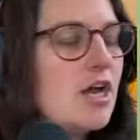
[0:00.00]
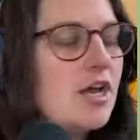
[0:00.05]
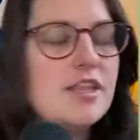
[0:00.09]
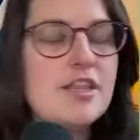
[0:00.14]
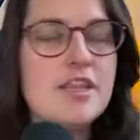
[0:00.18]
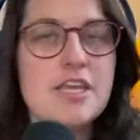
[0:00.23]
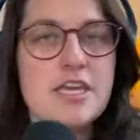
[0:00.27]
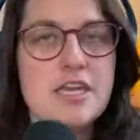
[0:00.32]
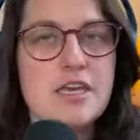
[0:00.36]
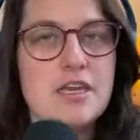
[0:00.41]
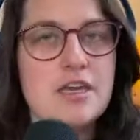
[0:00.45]

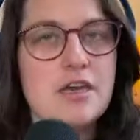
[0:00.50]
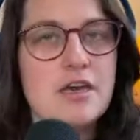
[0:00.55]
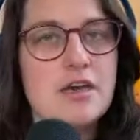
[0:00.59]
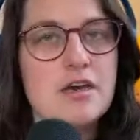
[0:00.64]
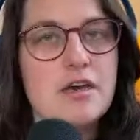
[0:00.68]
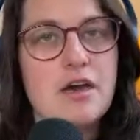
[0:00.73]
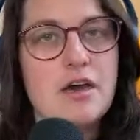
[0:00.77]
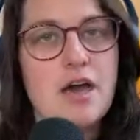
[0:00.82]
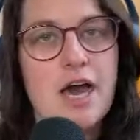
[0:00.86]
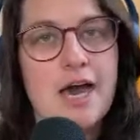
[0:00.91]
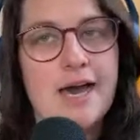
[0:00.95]

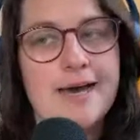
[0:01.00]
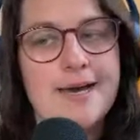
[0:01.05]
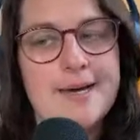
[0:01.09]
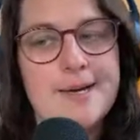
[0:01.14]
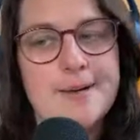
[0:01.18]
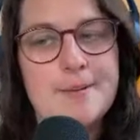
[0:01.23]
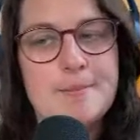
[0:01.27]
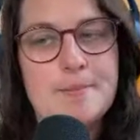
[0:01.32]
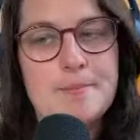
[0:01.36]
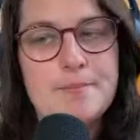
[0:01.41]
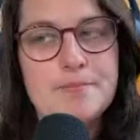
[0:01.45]

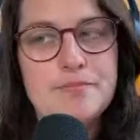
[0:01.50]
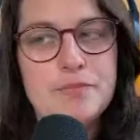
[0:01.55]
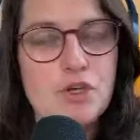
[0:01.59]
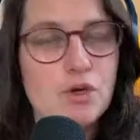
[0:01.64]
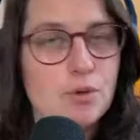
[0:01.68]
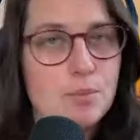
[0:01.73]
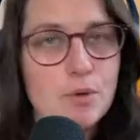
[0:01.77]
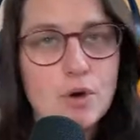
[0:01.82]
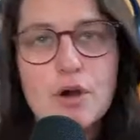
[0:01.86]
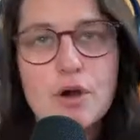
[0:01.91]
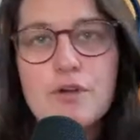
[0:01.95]

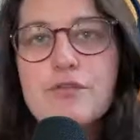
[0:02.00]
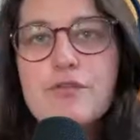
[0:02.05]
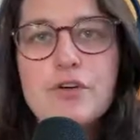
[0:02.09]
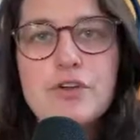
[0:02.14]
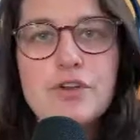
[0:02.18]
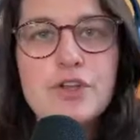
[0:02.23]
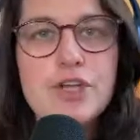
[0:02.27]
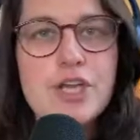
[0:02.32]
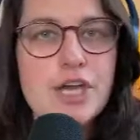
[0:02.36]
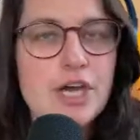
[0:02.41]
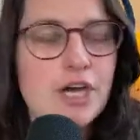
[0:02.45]
your
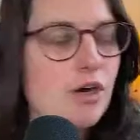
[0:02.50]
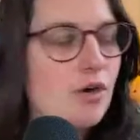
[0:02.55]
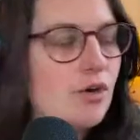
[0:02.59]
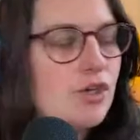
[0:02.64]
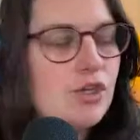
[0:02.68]
portfolio,